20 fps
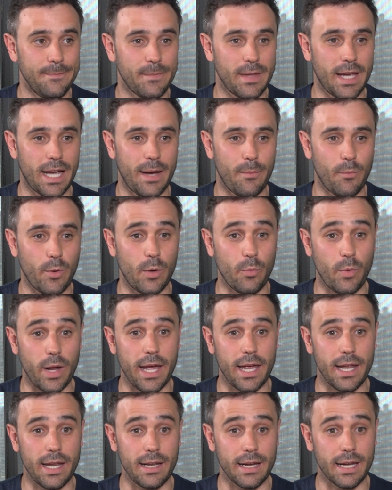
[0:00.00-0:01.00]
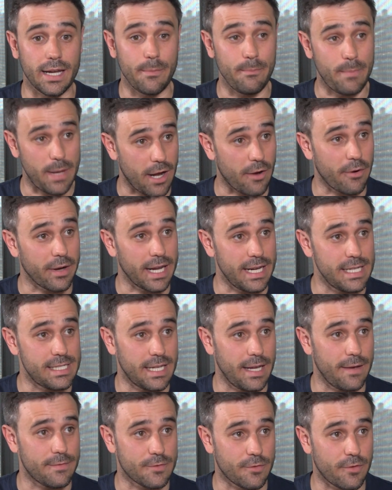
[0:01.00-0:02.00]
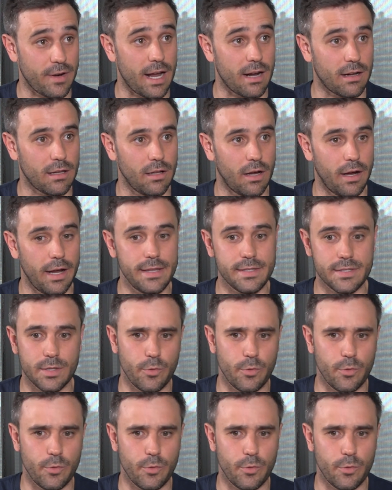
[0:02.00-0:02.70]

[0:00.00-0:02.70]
When we're comparing ETFs for our clients,